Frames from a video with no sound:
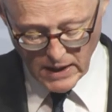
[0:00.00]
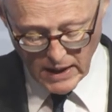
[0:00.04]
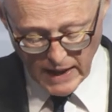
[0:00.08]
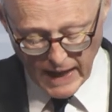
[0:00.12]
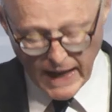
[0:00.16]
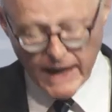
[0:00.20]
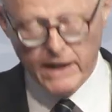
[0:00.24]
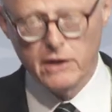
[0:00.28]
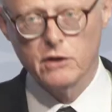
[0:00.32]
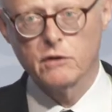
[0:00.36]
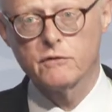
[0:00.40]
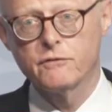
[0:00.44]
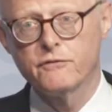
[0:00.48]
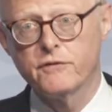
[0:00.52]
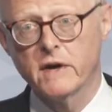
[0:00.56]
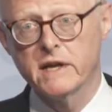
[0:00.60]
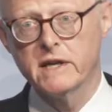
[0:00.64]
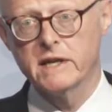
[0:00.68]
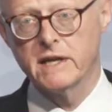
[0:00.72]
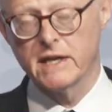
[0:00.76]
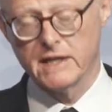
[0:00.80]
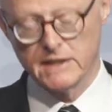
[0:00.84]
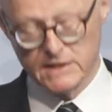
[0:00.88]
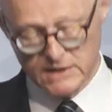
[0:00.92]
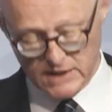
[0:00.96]
Annual
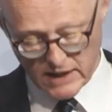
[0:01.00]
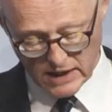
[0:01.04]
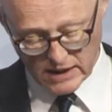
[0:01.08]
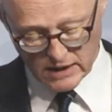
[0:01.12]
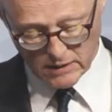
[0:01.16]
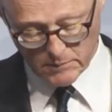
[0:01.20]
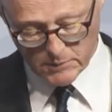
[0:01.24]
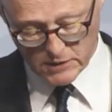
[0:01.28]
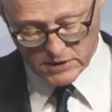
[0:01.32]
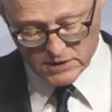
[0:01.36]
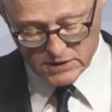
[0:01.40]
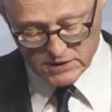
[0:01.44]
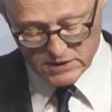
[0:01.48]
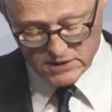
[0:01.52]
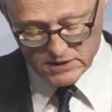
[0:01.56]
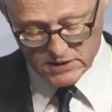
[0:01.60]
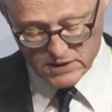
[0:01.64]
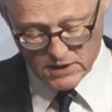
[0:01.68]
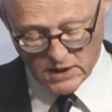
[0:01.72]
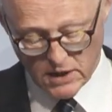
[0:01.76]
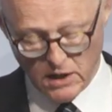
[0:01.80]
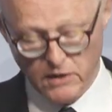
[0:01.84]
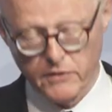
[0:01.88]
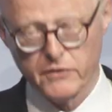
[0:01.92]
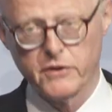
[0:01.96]
funding
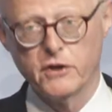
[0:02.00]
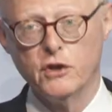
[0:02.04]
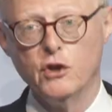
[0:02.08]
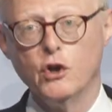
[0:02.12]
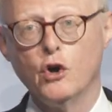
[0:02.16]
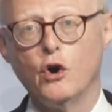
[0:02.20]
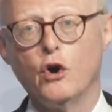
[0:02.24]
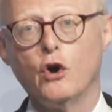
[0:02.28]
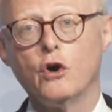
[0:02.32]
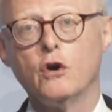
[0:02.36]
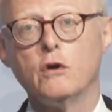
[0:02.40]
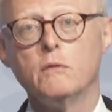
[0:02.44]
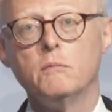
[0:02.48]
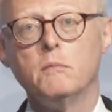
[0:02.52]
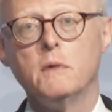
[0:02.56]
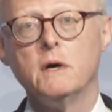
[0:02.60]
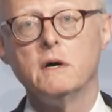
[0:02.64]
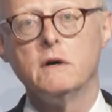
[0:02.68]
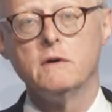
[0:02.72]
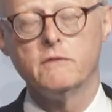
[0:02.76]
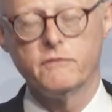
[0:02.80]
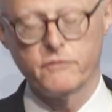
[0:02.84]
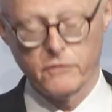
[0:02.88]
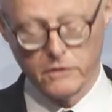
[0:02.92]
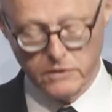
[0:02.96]
settlements are the
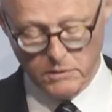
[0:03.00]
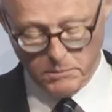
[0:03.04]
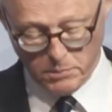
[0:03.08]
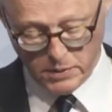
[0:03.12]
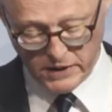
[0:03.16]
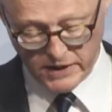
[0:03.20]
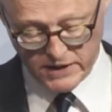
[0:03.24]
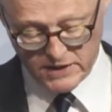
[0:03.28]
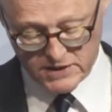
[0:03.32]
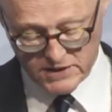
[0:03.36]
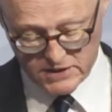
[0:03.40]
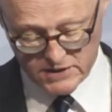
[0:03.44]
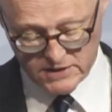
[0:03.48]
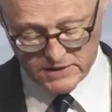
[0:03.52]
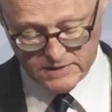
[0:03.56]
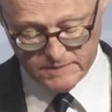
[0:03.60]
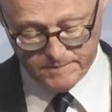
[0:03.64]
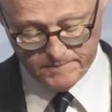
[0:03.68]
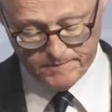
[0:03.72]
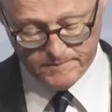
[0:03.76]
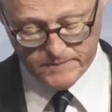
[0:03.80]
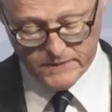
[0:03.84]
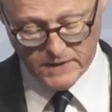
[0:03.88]
norm for the police.